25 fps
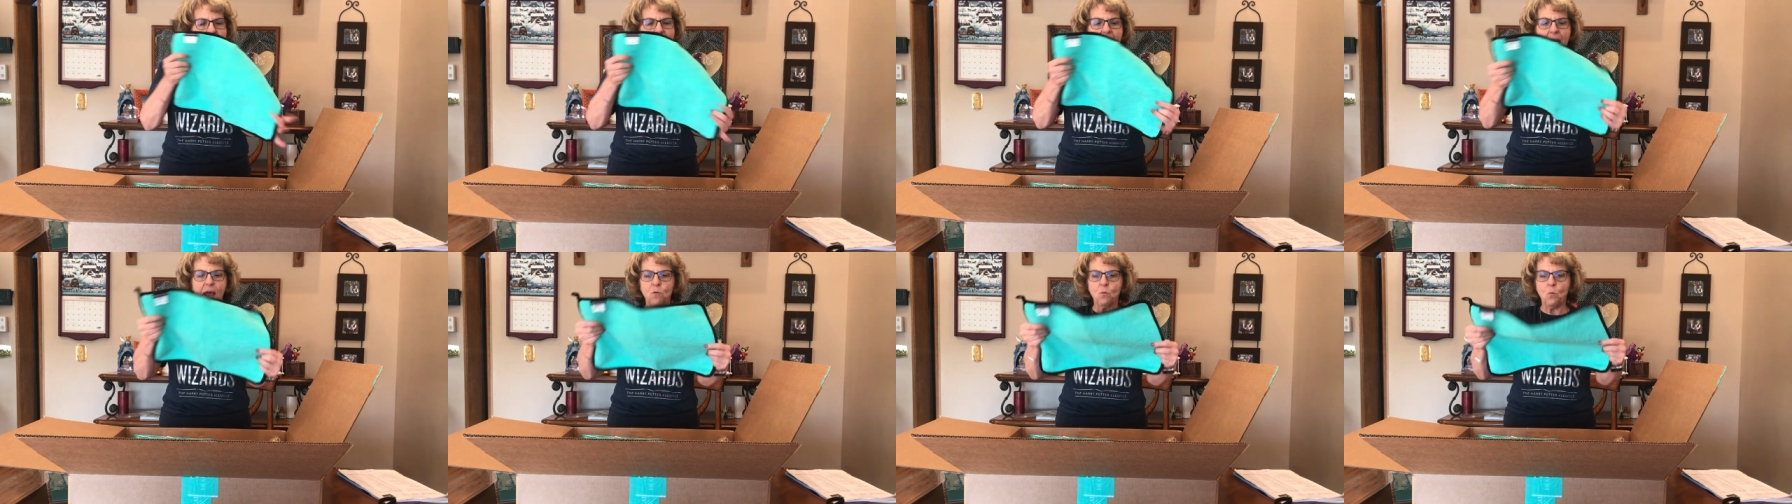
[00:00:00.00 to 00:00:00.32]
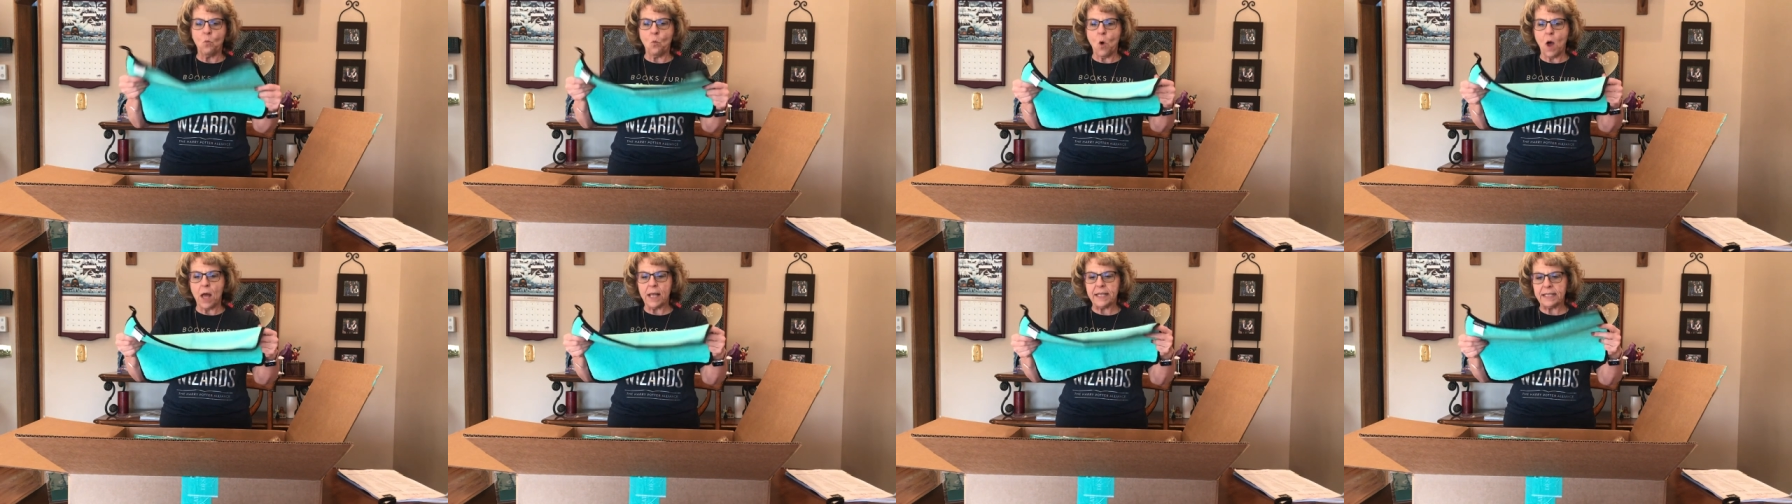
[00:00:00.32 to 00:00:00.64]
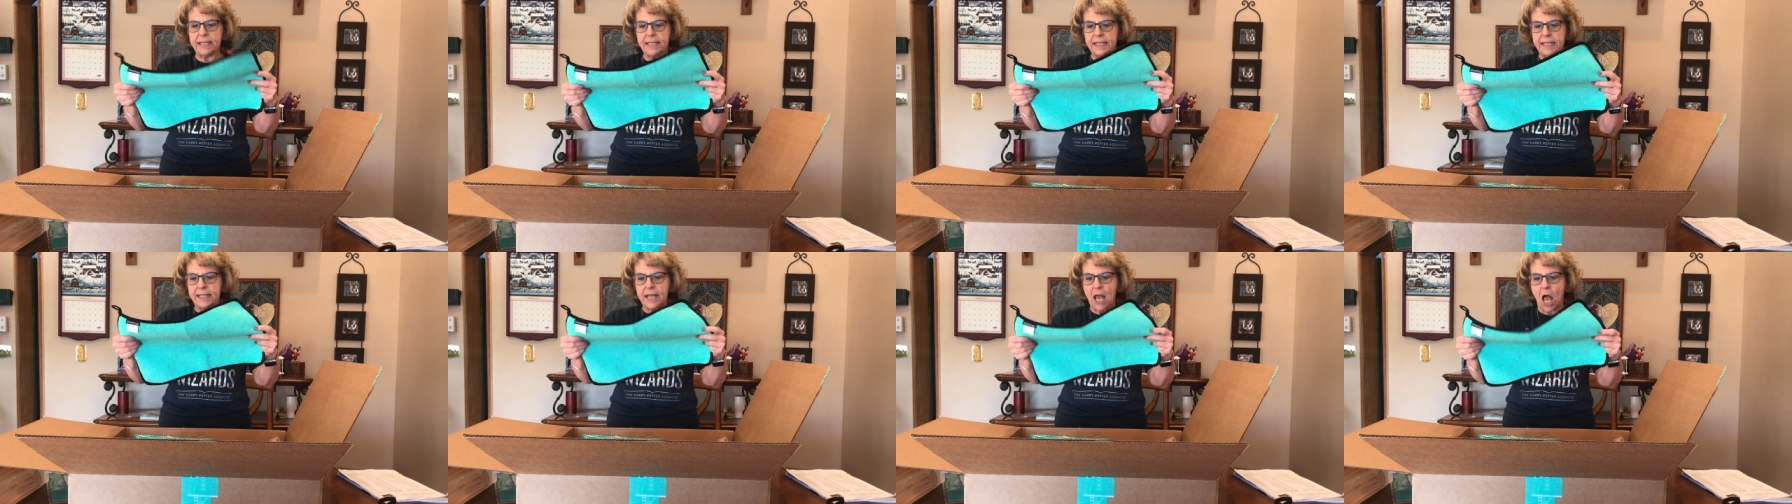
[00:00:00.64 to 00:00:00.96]
and
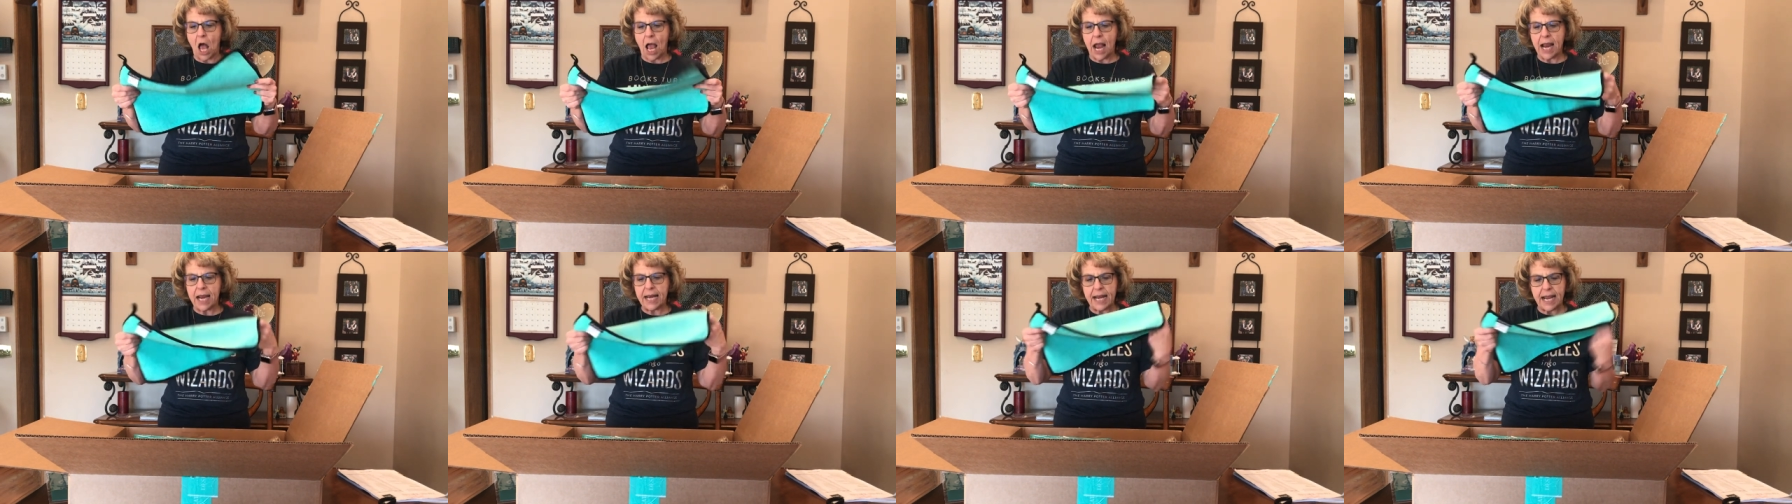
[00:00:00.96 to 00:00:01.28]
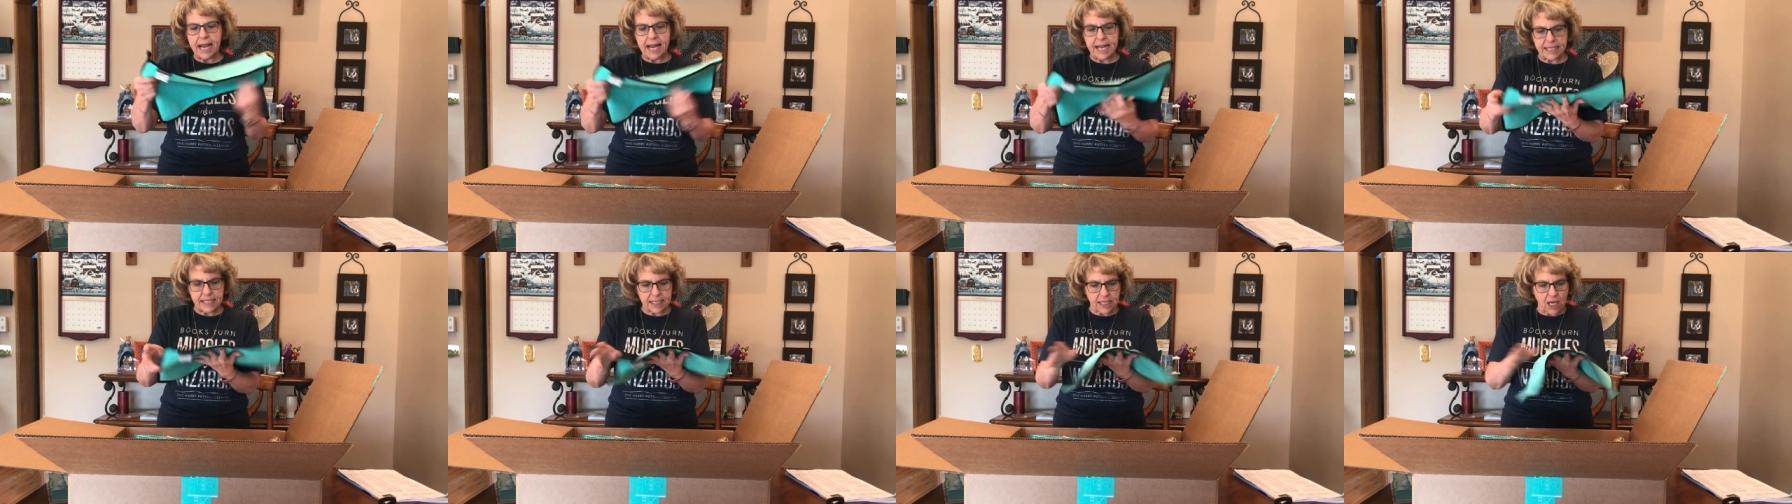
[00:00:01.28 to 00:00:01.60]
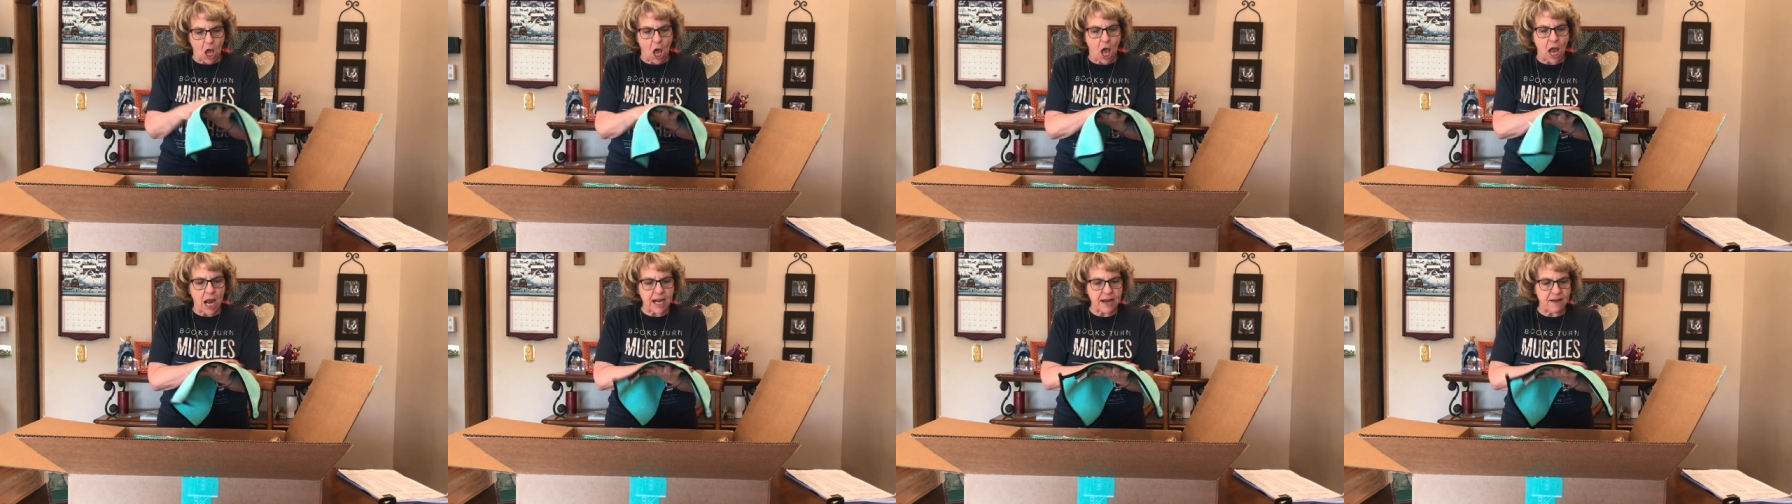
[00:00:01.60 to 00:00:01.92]
one side is
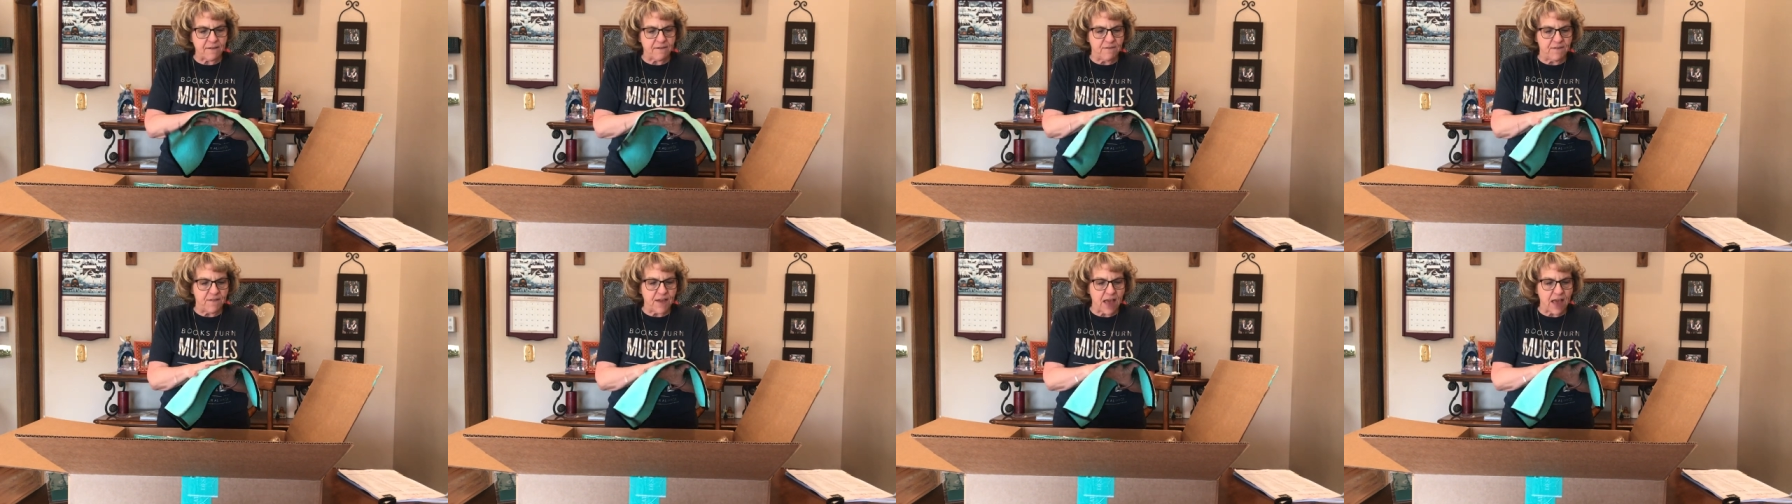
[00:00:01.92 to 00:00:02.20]
kind of